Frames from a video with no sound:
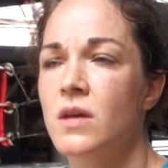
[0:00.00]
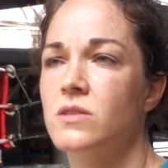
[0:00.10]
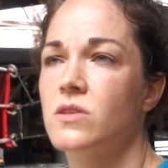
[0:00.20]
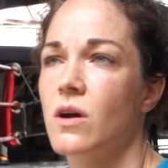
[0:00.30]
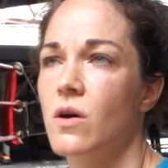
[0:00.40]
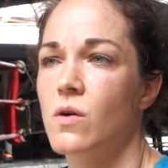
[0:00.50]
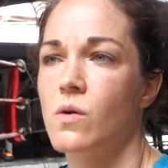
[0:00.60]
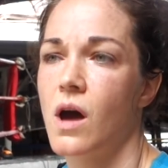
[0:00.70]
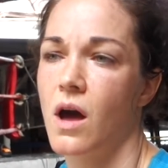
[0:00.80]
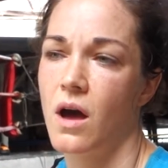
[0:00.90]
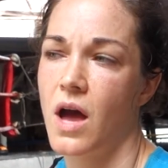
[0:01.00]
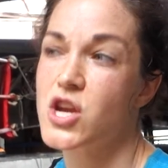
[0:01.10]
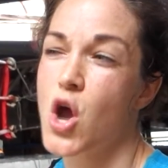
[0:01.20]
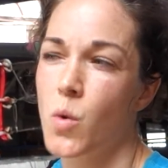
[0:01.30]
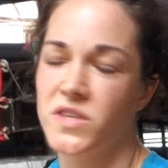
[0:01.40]
so I
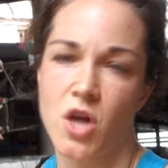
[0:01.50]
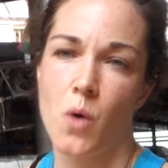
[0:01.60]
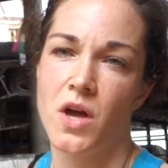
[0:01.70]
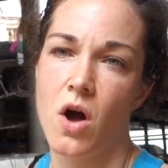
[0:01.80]
know what's going